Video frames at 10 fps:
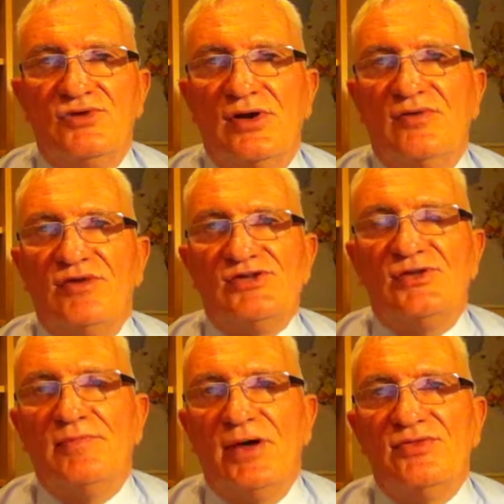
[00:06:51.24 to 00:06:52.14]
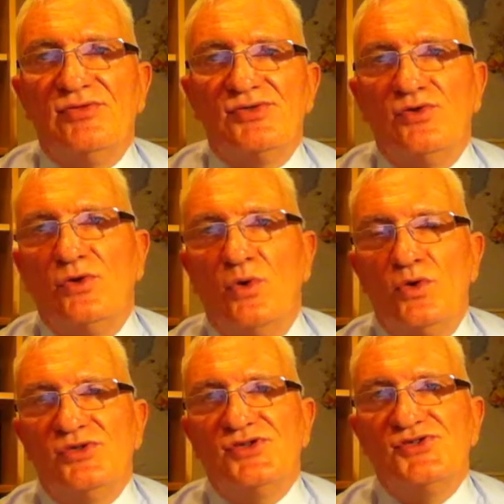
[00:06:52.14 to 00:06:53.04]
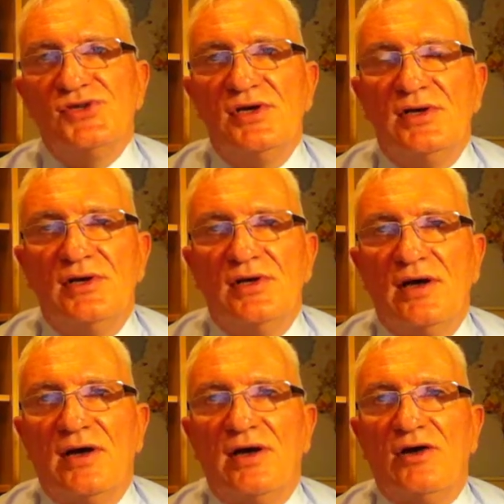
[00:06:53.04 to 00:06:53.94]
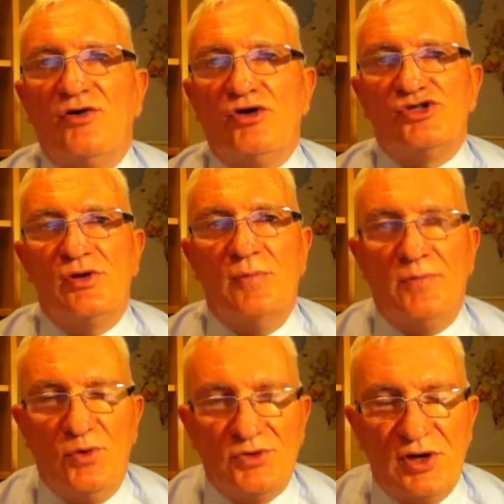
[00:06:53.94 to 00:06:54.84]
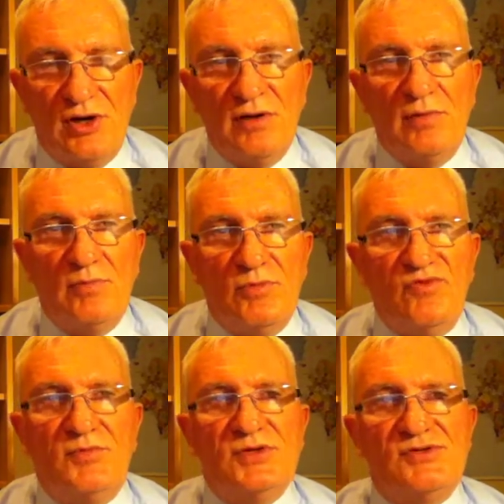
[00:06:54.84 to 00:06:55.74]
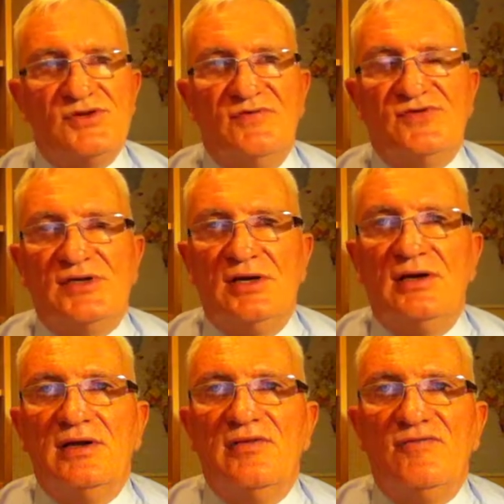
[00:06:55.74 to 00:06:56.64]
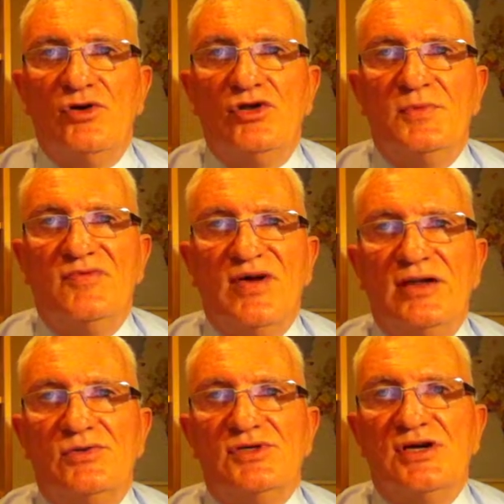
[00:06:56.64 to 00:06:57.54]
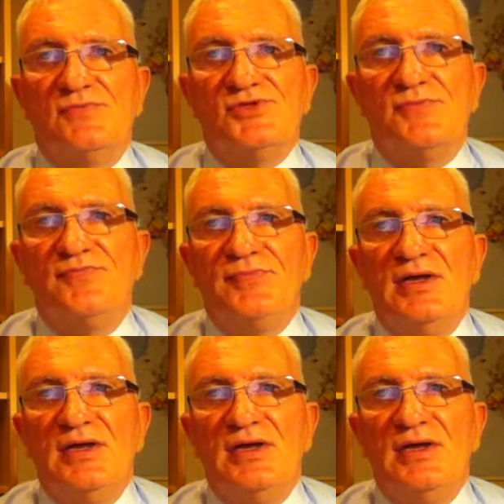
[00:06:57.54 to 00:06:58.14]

during recent months or quarters cross-border movements of steel in volume and value terms.